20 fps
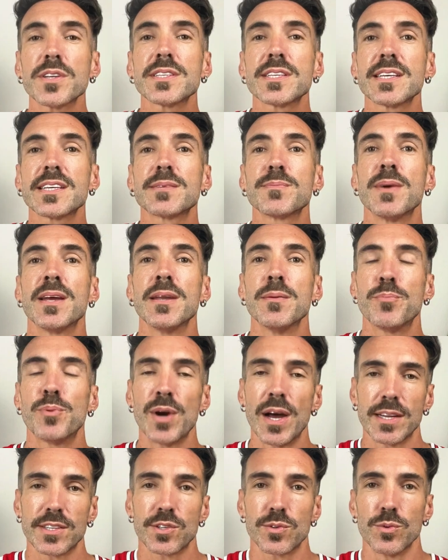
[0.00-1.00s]
does this mean in
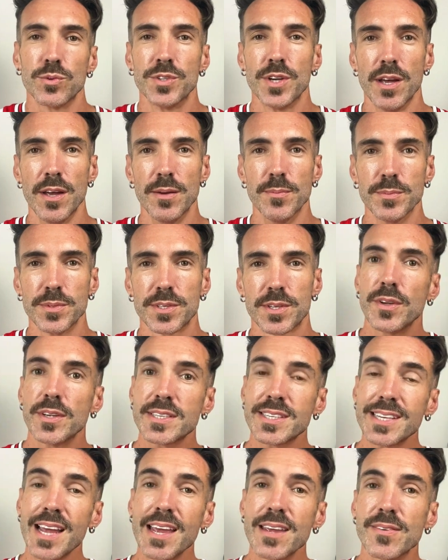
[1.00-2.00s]
practical terms? For your
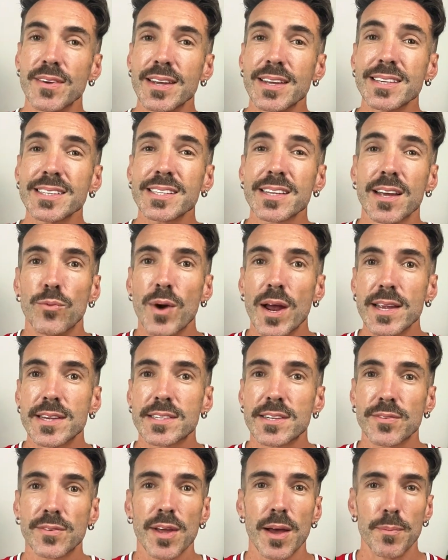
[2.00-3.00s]
savings,
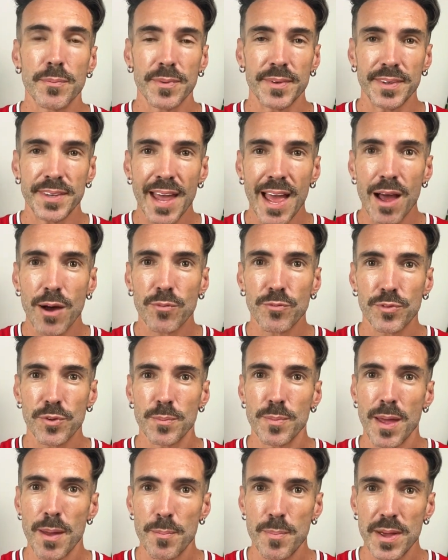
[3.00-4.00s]
rates have come down
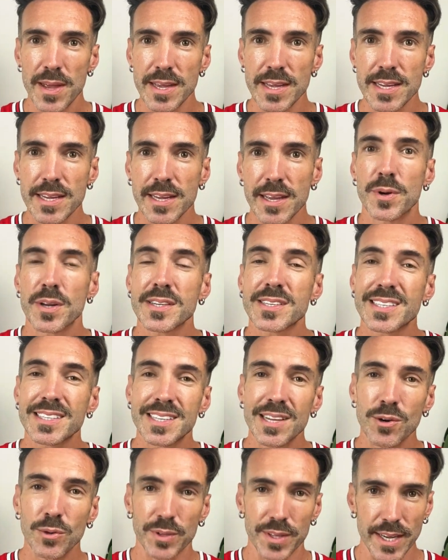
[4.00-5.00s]
from their peak but are
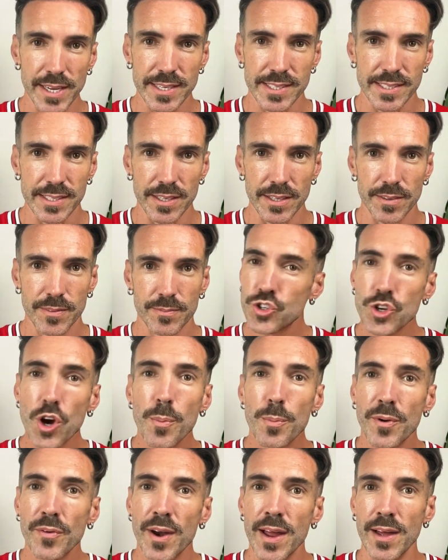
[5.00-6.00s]
still decent.
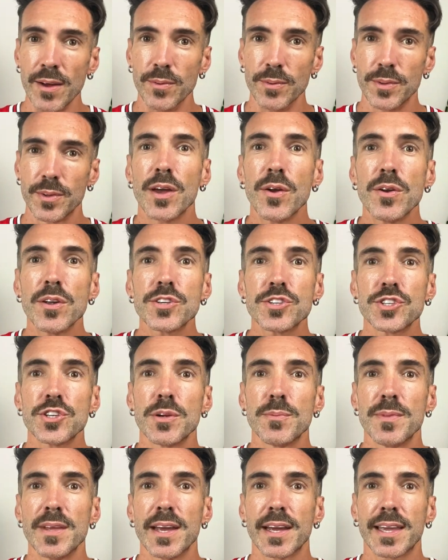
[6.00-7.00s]
Shop around. Don't
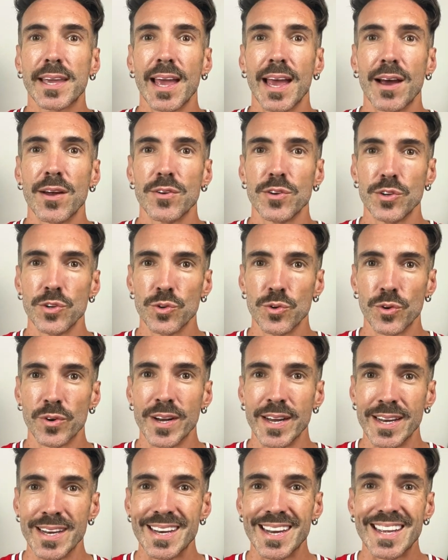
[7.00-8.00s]
assume the account you're
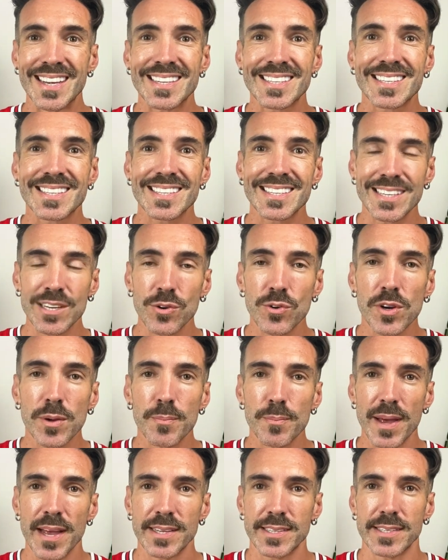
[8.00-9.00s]
in is still
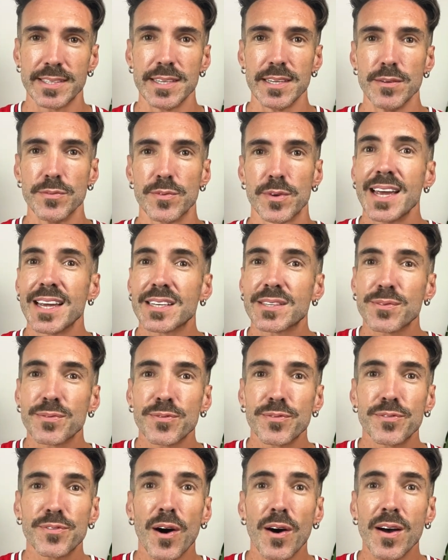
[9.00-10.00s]
competitive. It takes
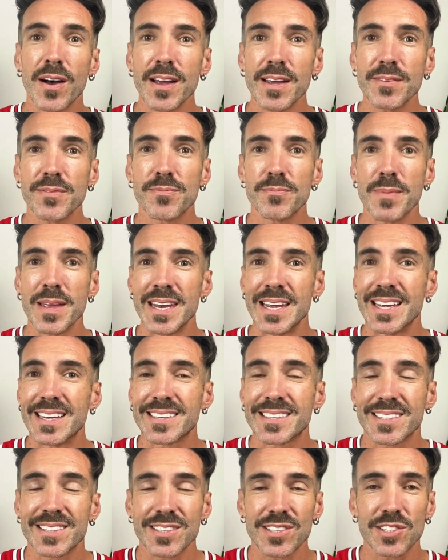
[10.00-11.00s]
5
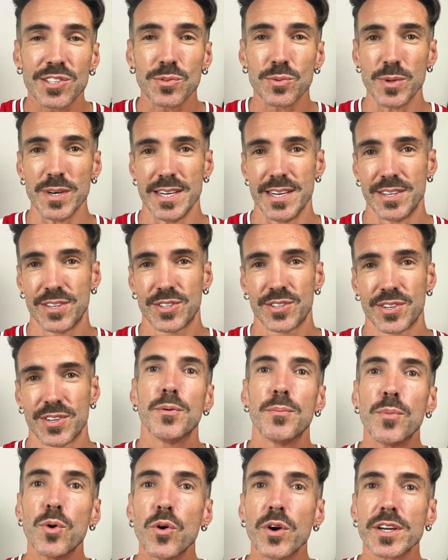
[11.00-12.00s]
minutes to switch.
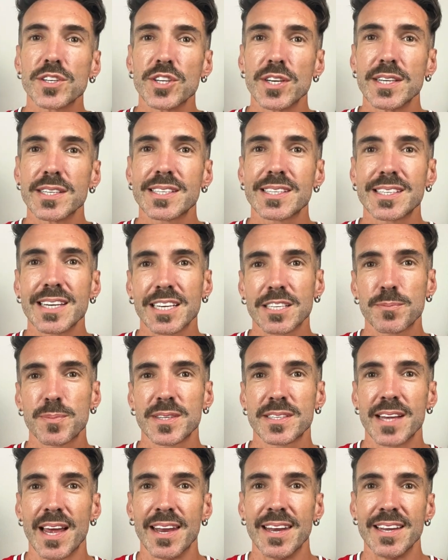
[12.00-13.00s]
For mortgages,
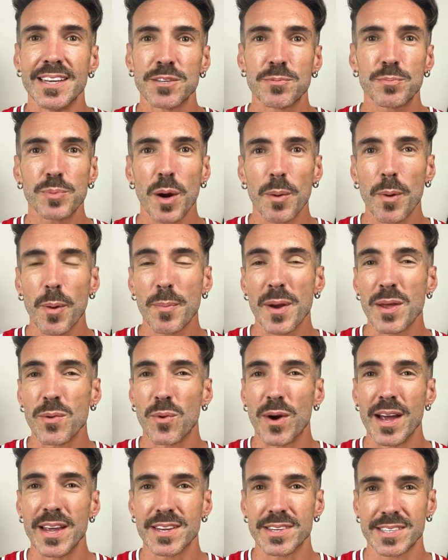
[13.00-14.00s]
6% is probably
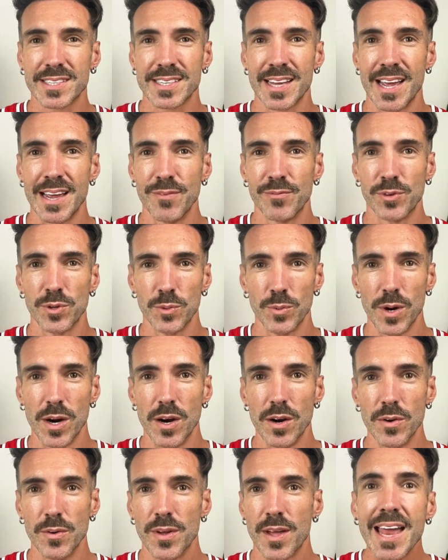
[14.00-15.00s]
where you're staying for a
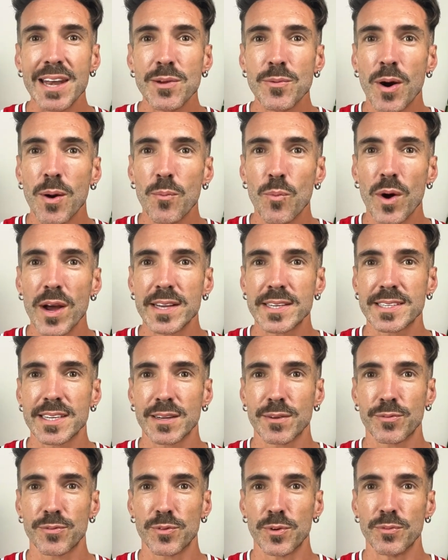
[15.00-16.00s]
while. Anyone
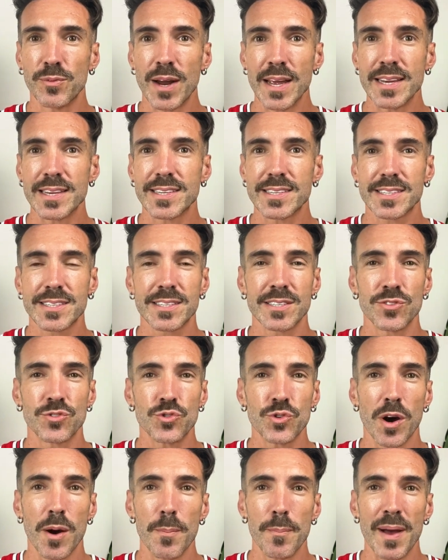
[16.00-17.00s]
waiting for rates to
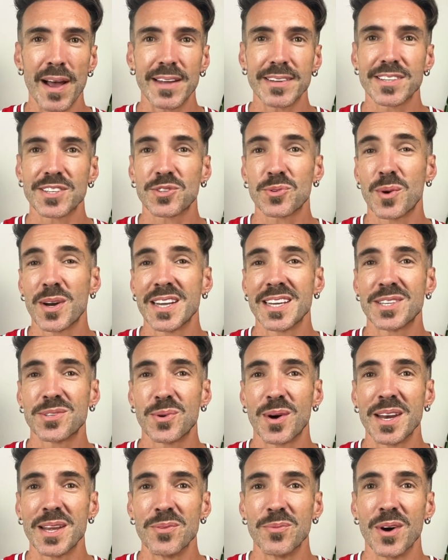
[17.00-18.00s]
drop back to
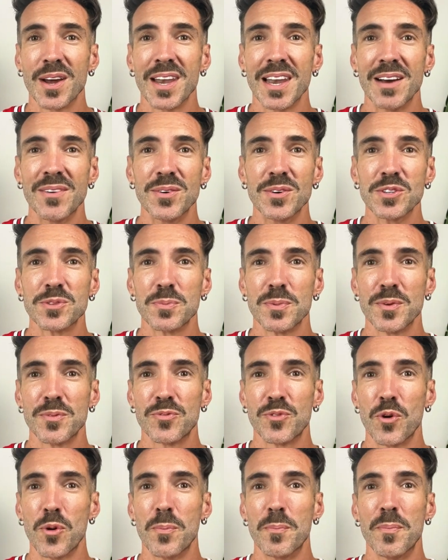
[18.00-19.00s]
2021 levels
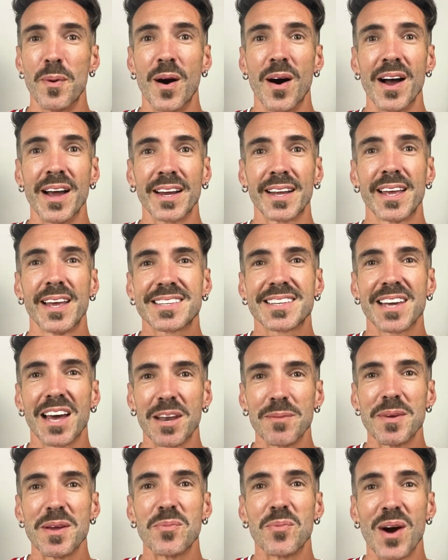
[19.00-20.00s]
before buying is going
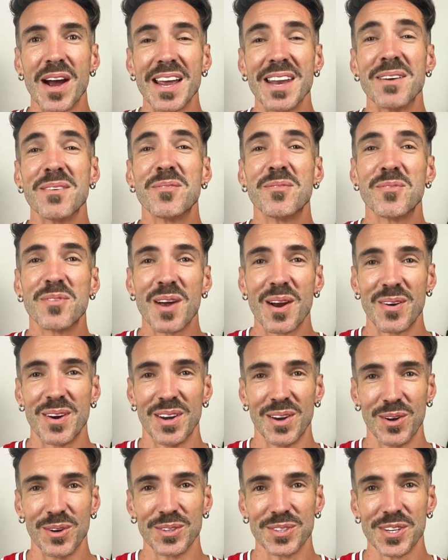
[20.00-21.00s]
to be waiting a very
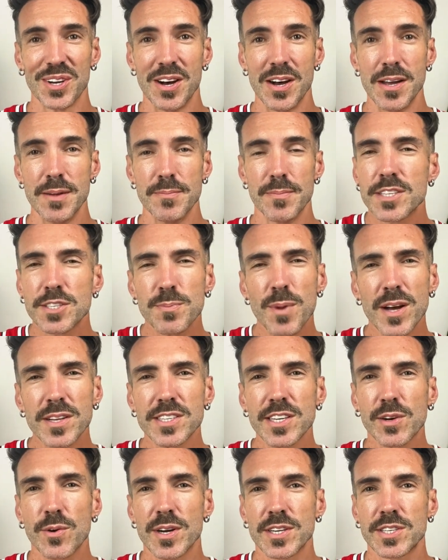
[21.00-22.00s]
long time. The
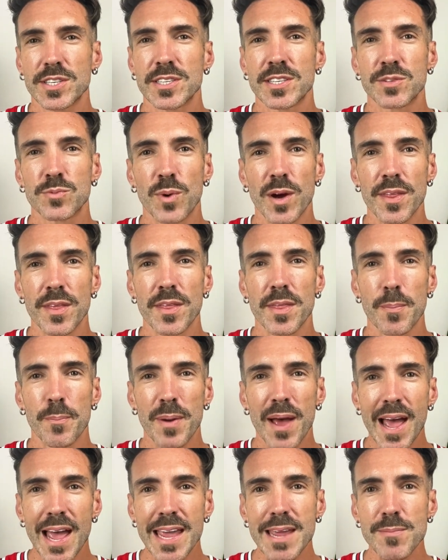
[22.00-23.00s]
smarter question is whether the
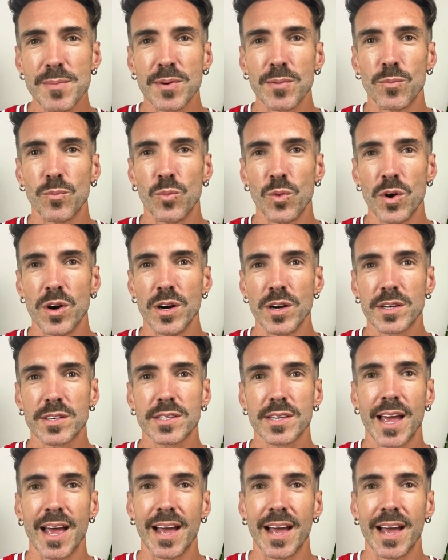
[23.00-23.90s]
payment works